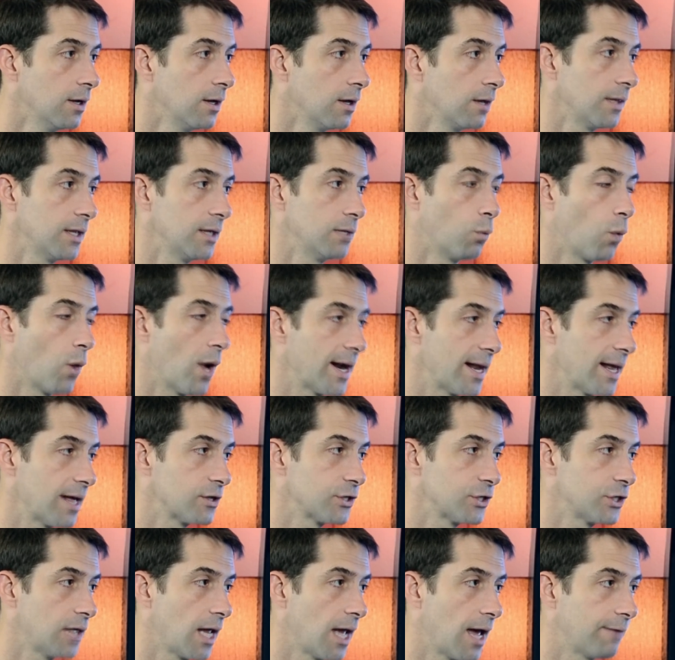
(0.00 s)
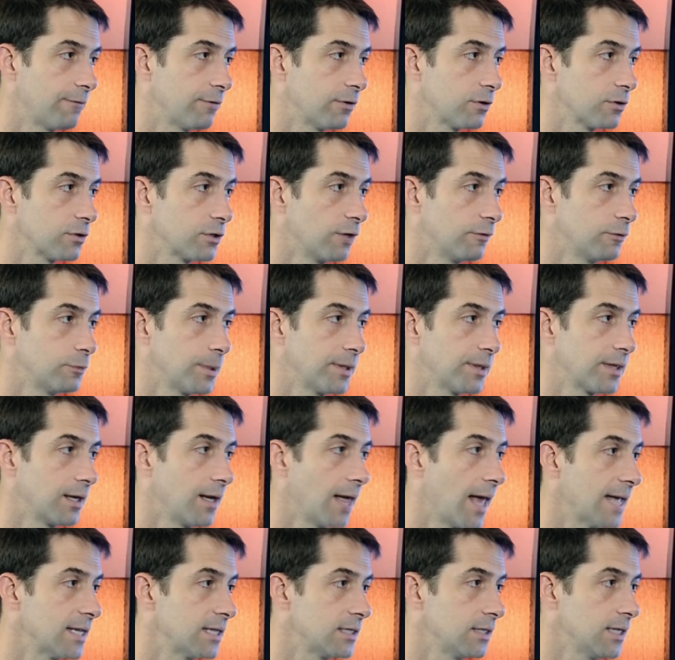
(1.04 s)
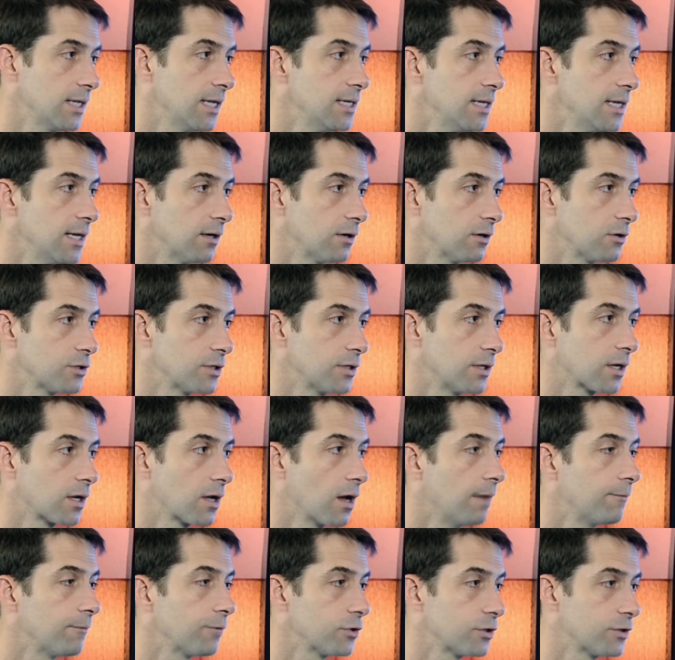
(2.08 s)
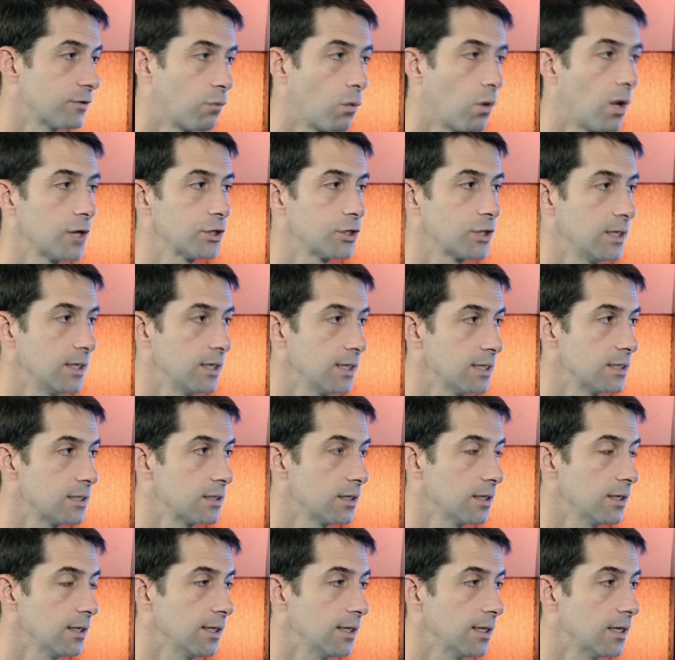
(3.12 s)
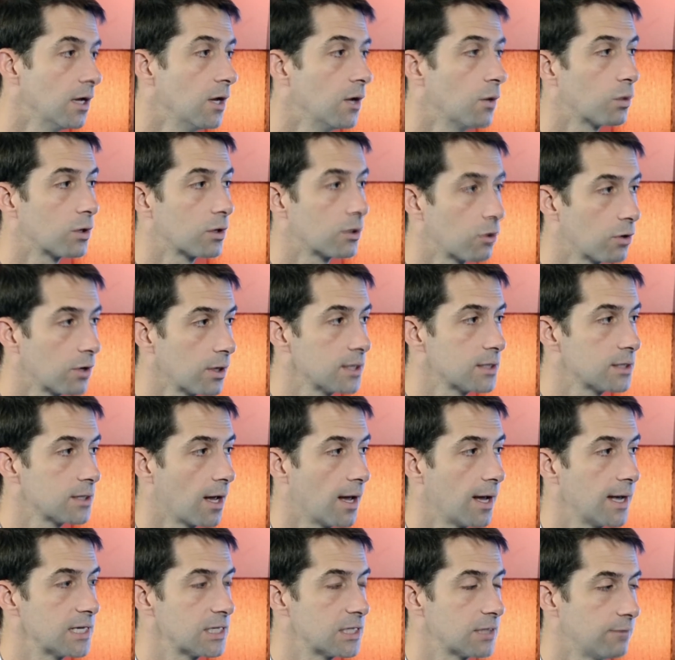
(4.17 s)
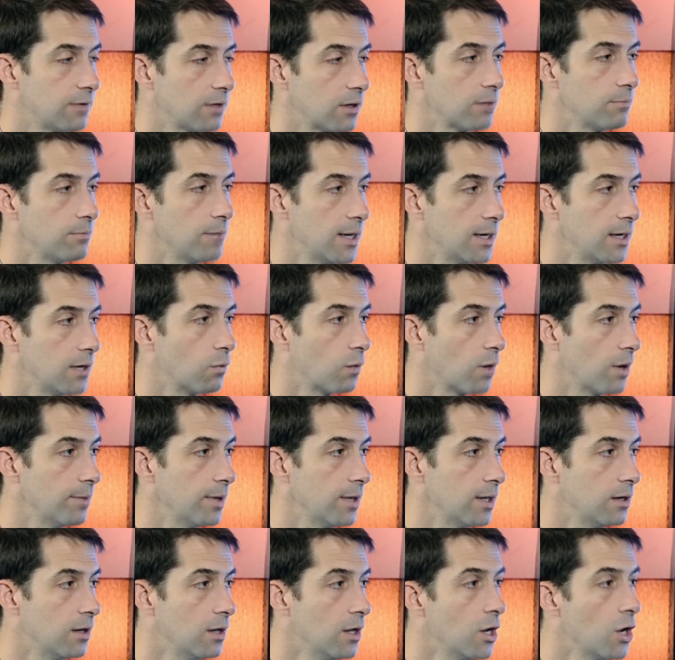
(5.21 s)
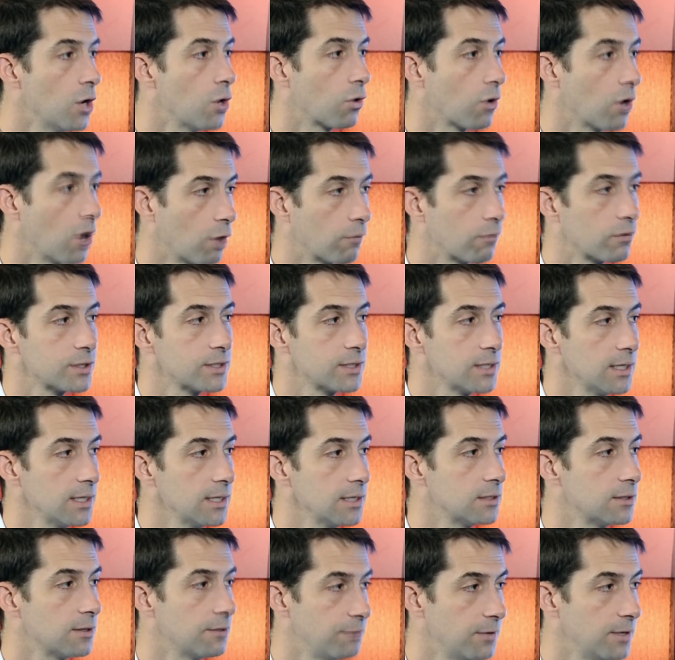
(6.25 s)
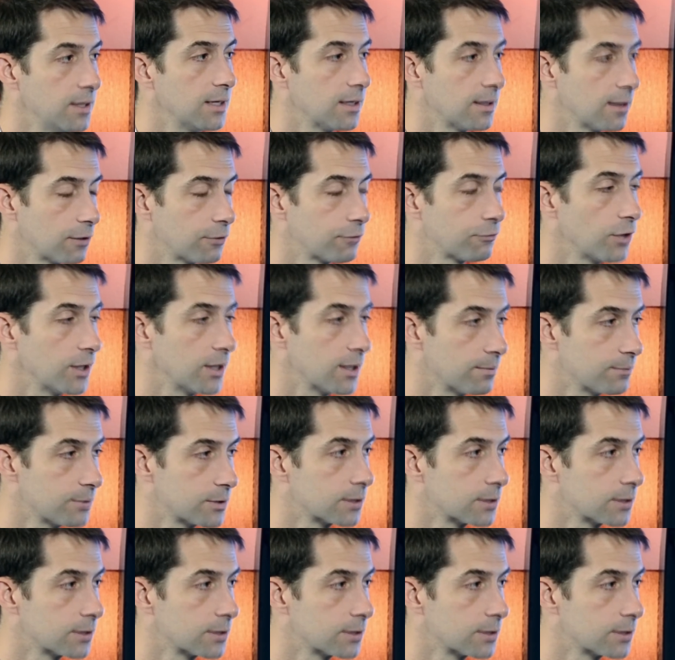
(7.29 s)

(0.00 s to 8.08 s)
that White House staffers who have spent the last 10 years in the comforts of Washington, D.C. would criticize the very men and women who are overseas defending their freedoms.